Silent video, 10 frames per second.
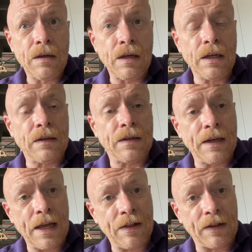in
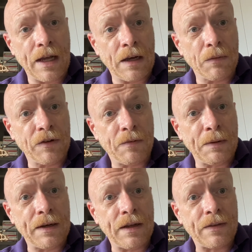today's language.
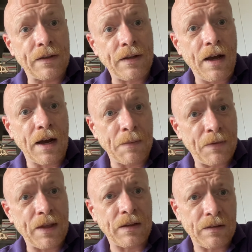But at the time,
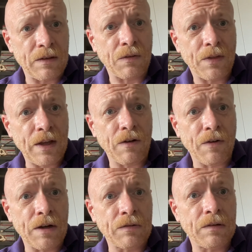think
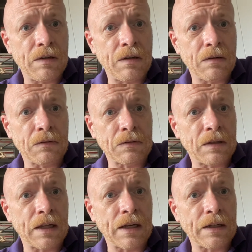around
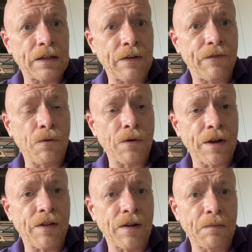the
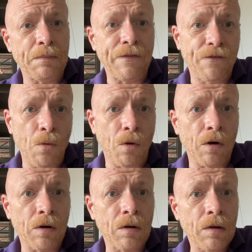1940s and
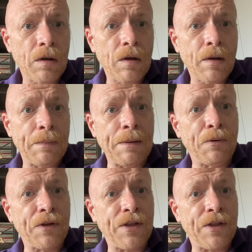before, people with